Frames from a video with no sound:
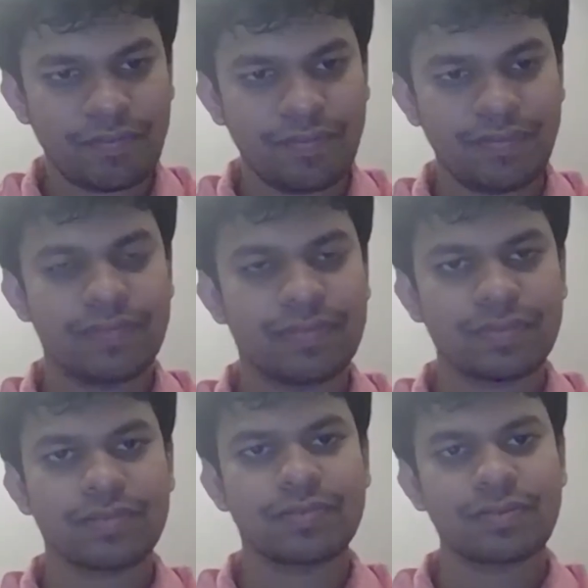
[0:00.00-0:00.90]
digital
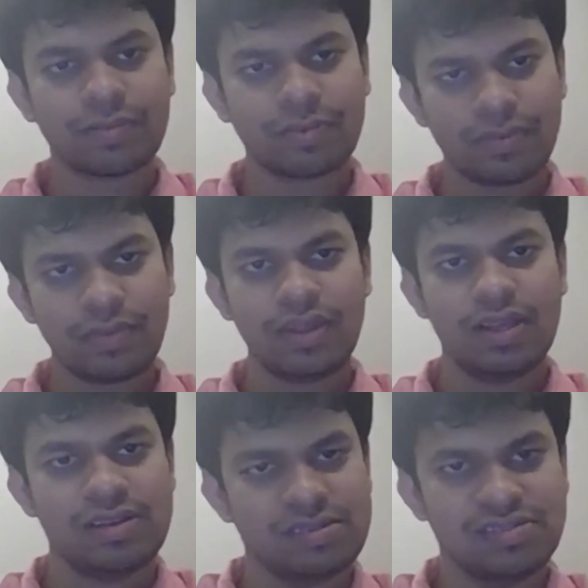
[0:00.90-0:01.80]
takes away the
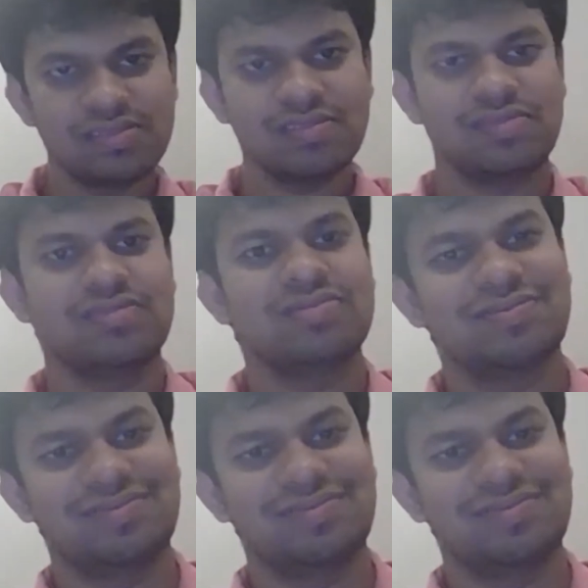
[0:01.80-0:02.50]
emotion, right,